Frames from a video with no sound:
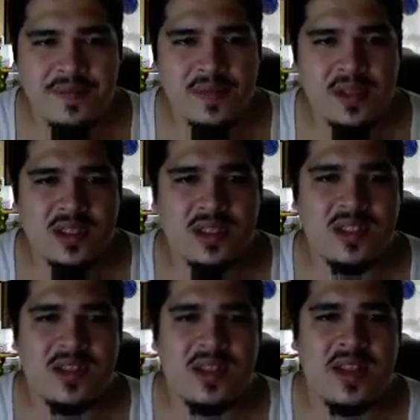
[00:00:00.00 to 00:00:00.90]
because
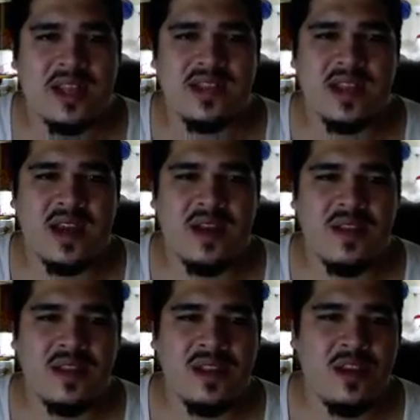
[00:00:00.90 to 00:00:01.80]
that's the kind of thing
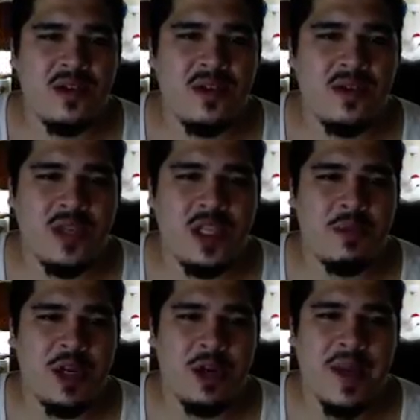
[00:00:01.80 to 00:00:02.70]
that you keep in
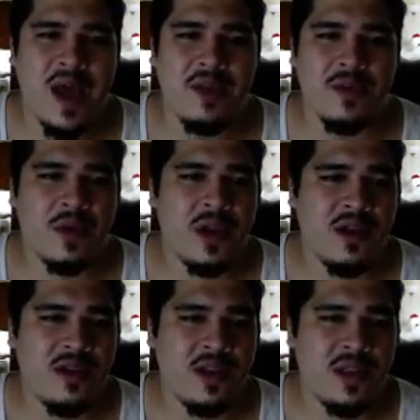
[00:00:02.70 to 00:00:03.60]
your bathroom, right?
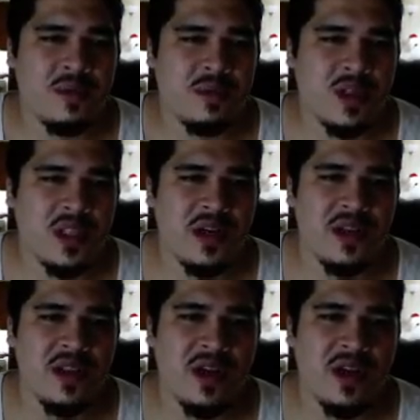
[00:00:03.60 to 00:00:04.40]
Keep some cleaner in there.